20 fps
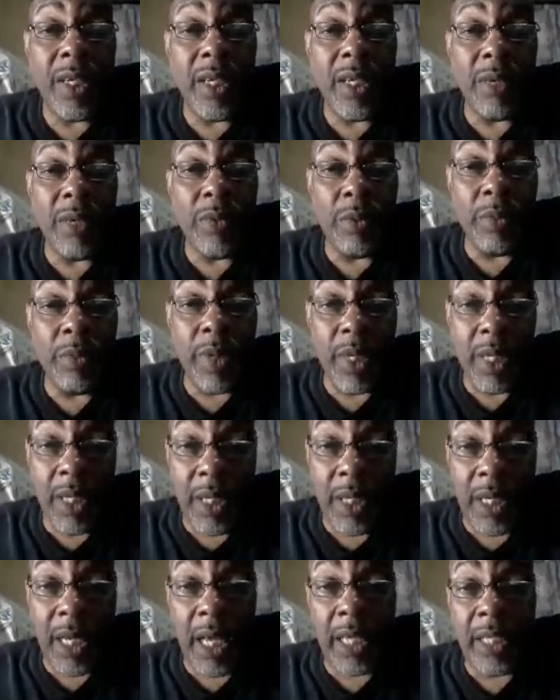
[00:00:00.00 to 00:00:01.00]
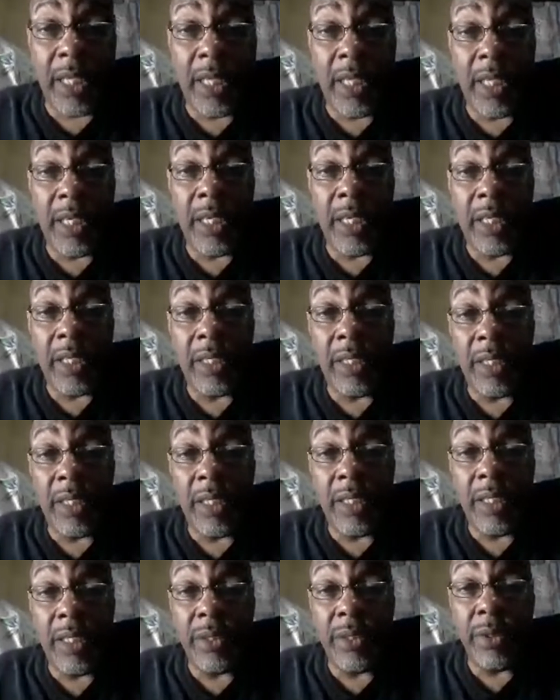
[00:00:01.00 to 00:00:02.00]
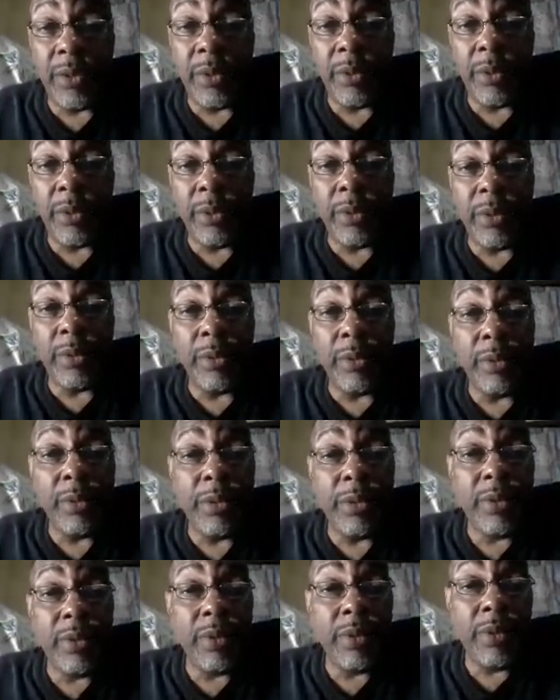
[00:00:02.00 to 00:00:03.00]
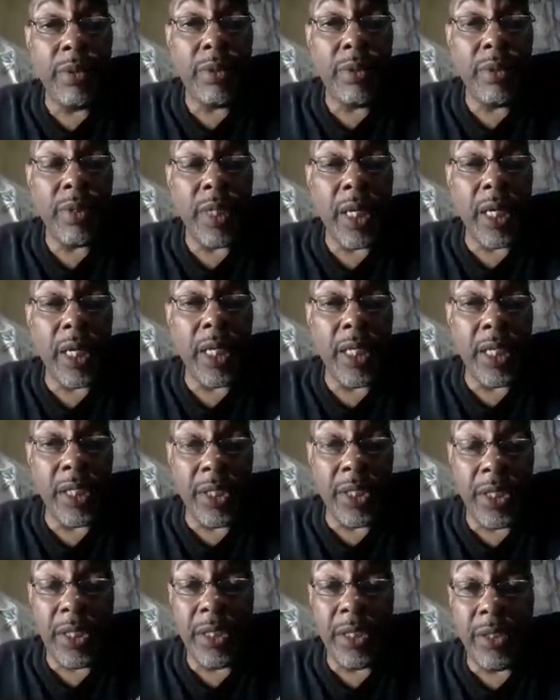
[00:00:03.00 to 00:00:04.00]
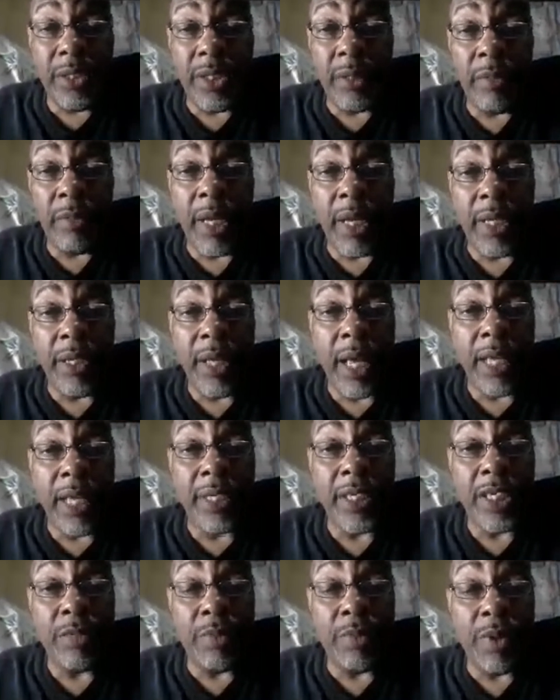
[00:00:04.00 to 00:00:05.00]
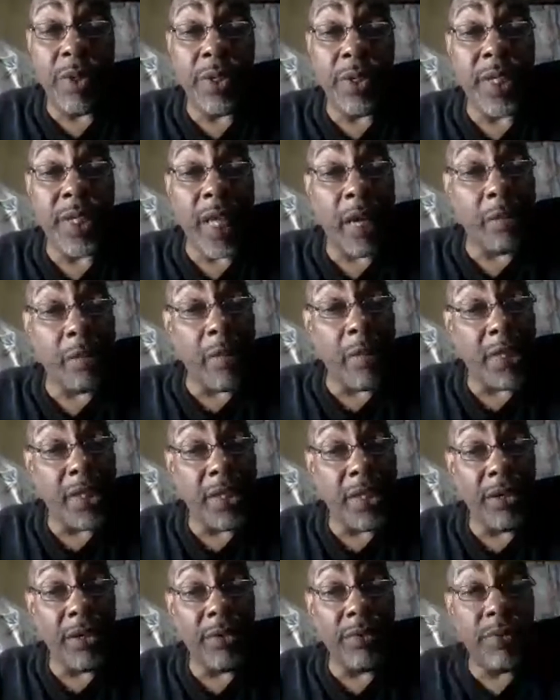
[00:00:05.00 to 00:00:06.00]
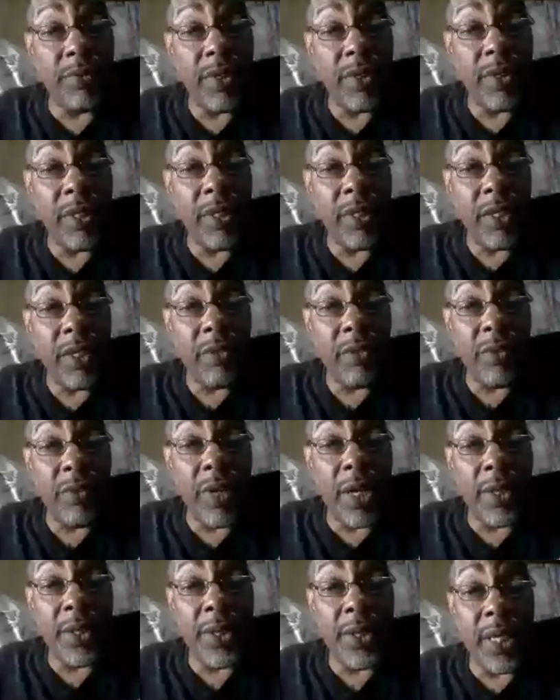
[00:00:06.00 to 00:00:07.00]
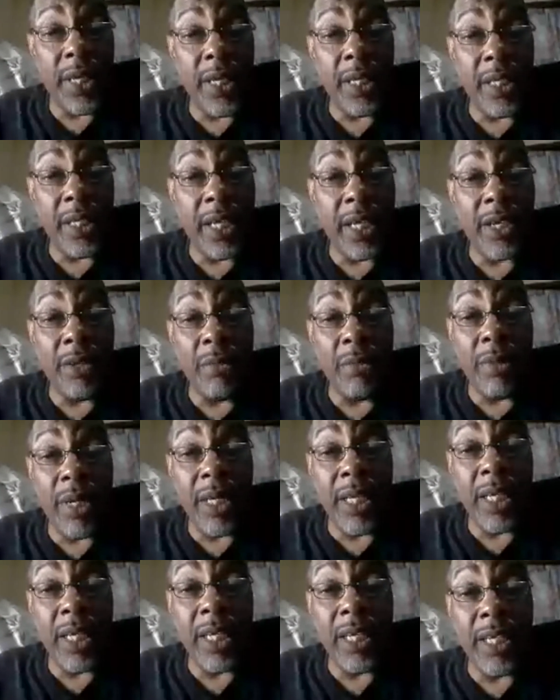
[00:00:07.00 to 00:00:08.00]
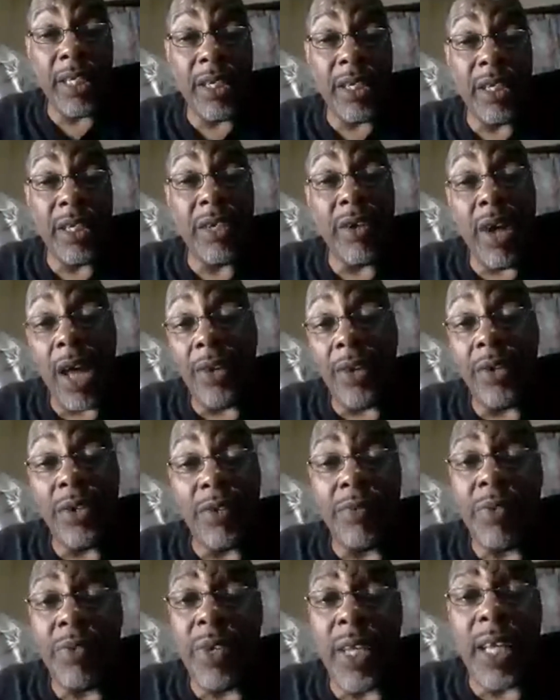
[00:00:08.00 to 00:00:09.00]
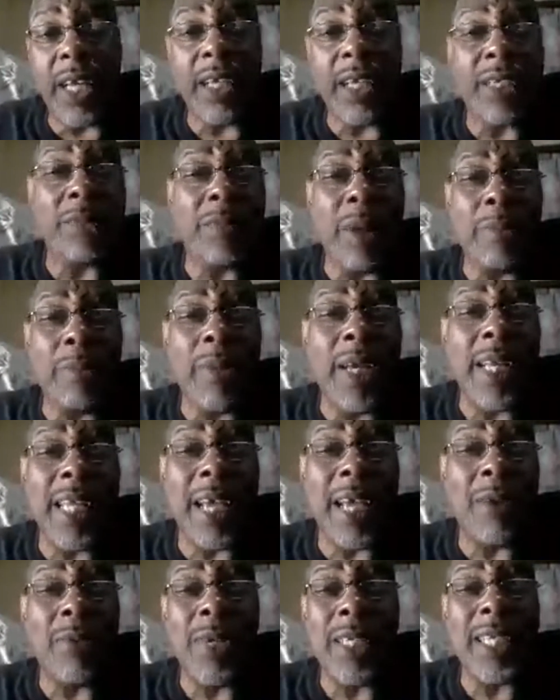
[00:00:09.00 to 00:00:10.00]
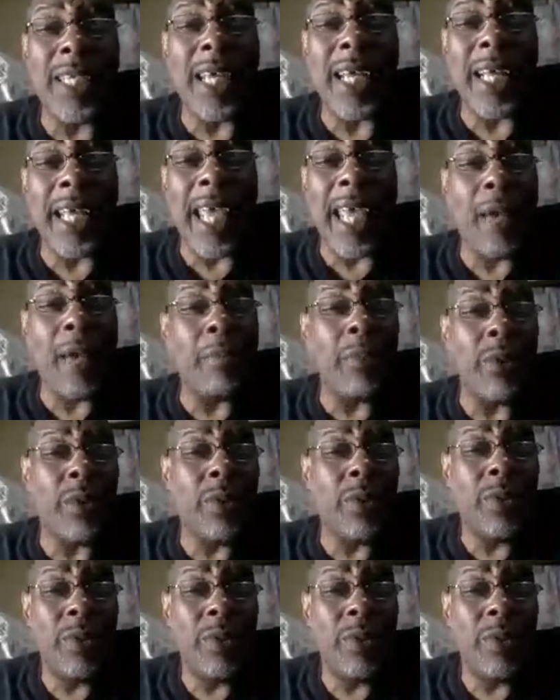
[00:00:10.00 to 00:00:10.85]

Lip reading: it would be a good idea to listen to somebody that has experience like myself, rather than take your money and, I know you feel like, my money, I want to take a gamble.